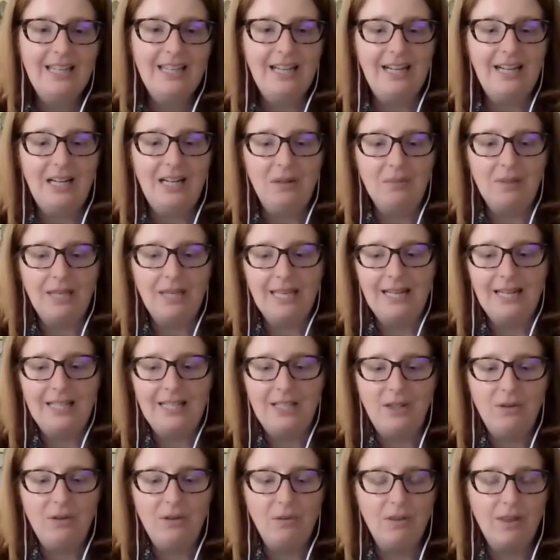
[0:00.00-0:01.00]
Um, and I
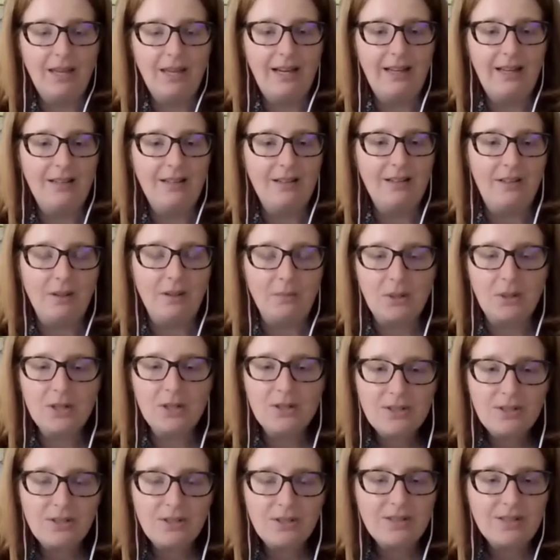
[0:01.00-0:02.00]
knew that on the
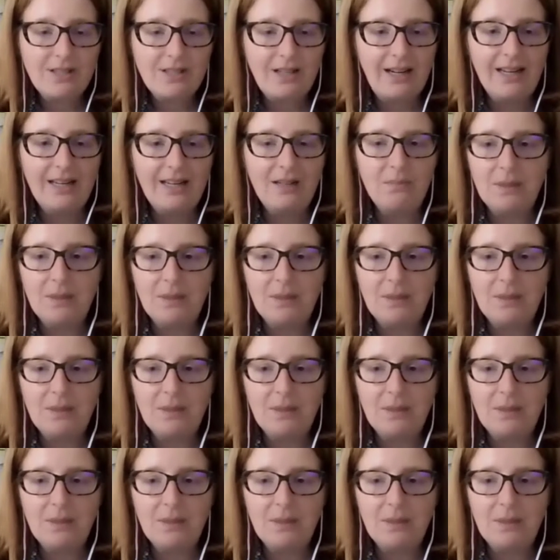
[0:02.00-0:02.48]
personal side,